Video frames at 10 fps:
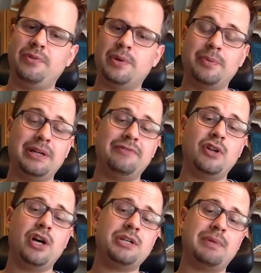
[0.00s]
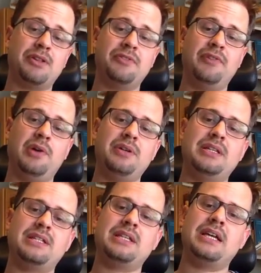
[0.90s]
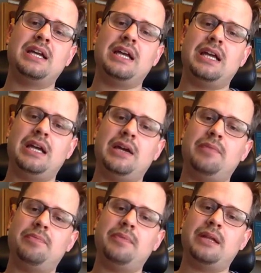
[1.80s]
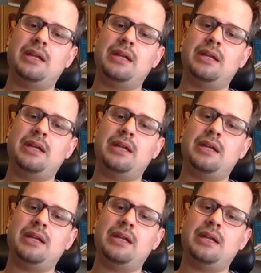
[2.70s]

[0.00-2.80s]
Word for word: what we've learned about the variance um,